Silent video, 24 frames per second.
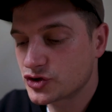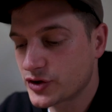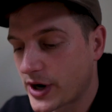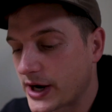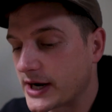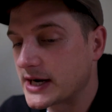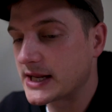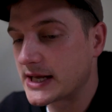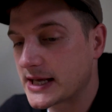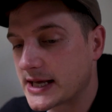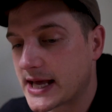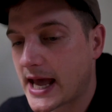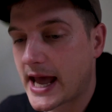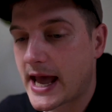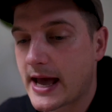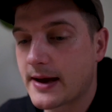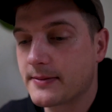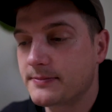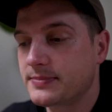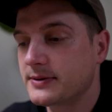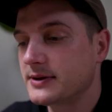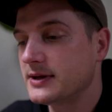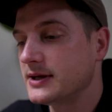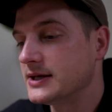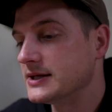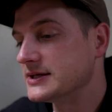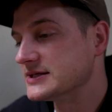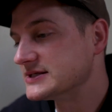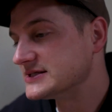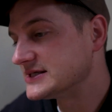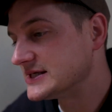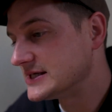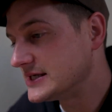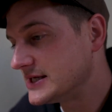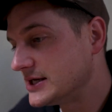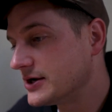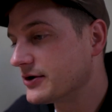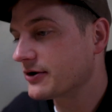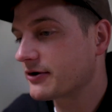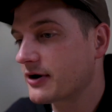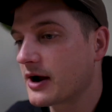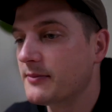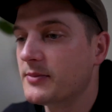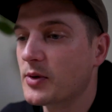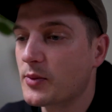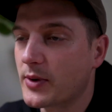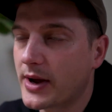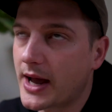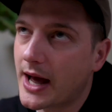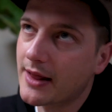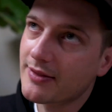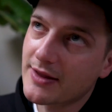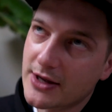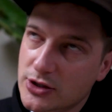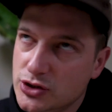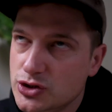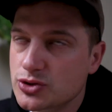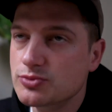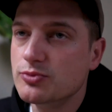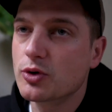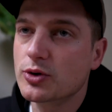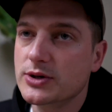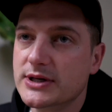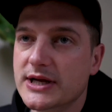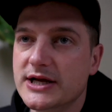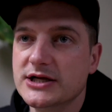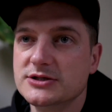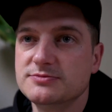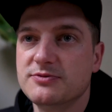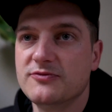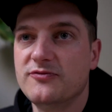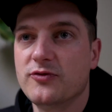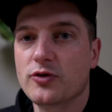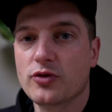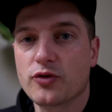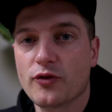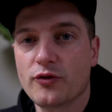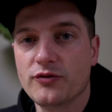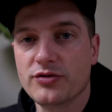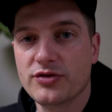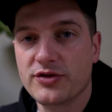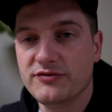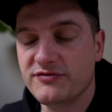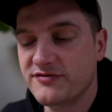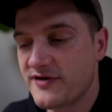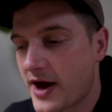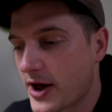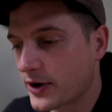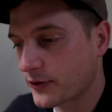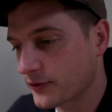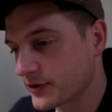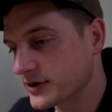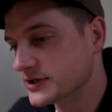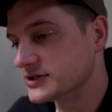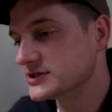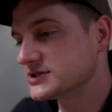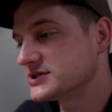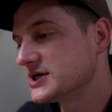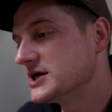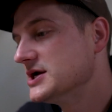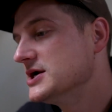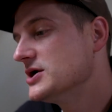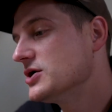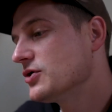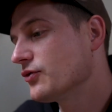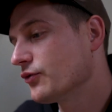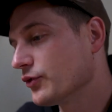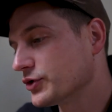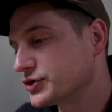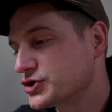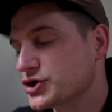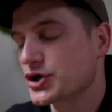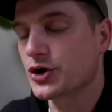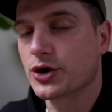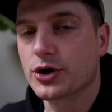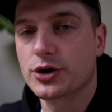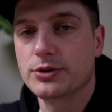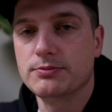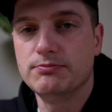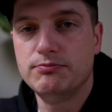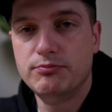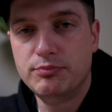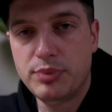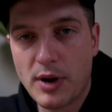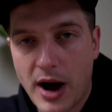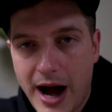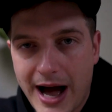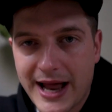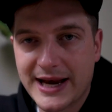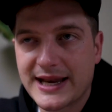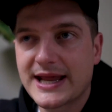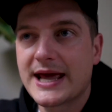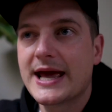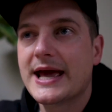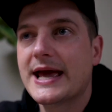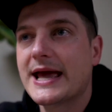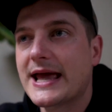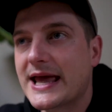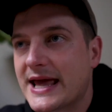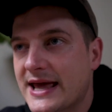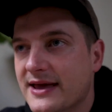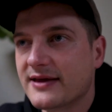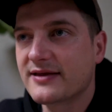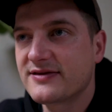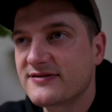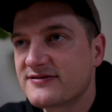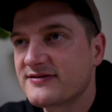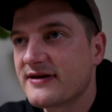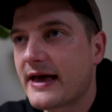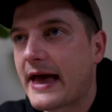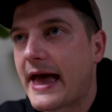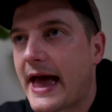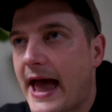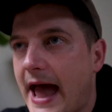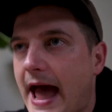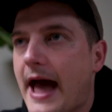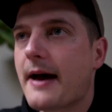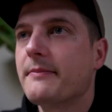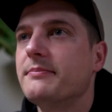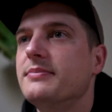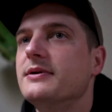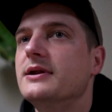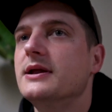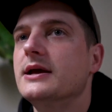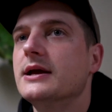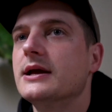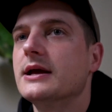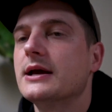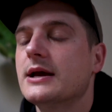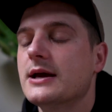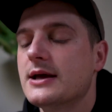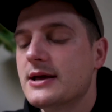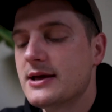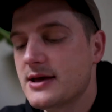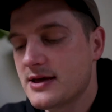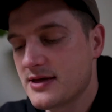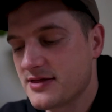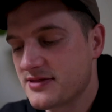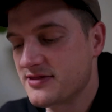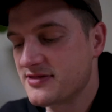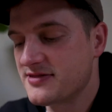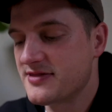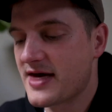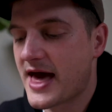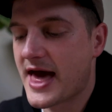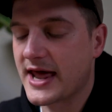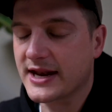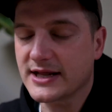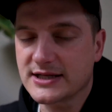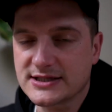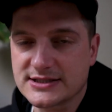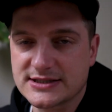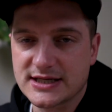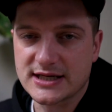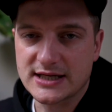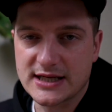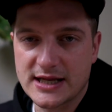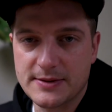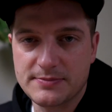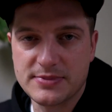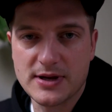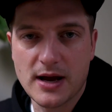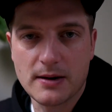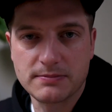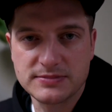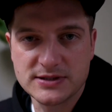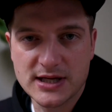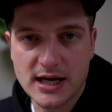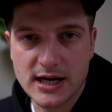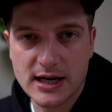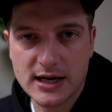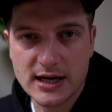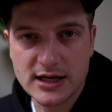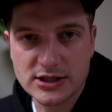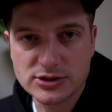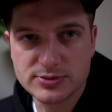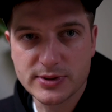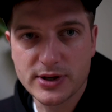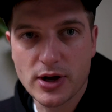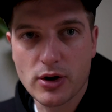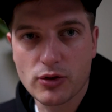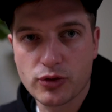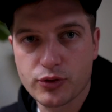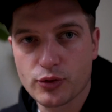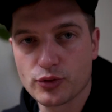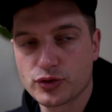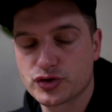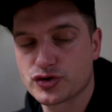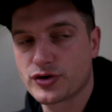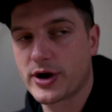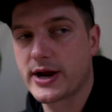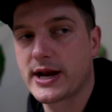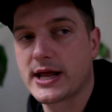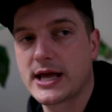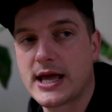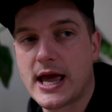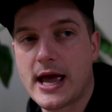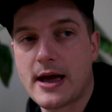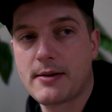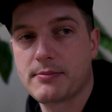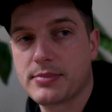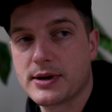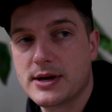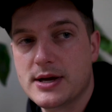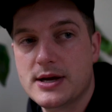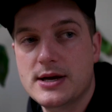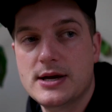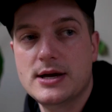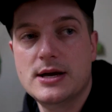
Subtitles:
Training camp is here. I mean, we got like two more days before the veterans return, but it's happening. That is it. Keep you updated as we go through training camp.